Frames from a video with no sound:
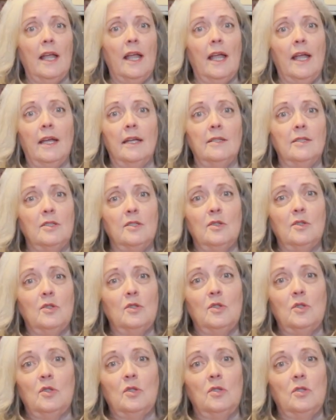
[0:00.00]
And
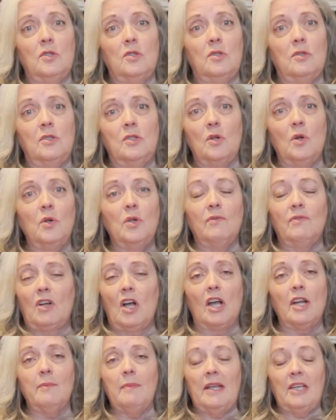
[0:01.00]
so you've
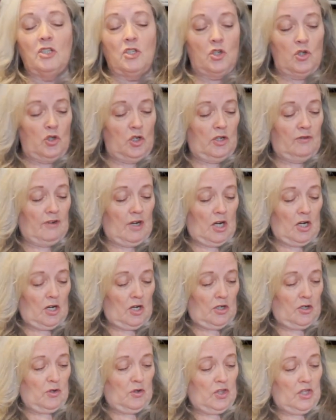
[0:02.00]
got to make sure you've got
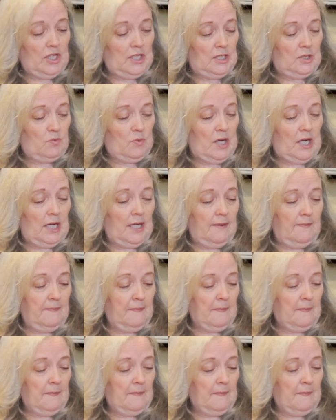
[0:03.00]
all your things ready.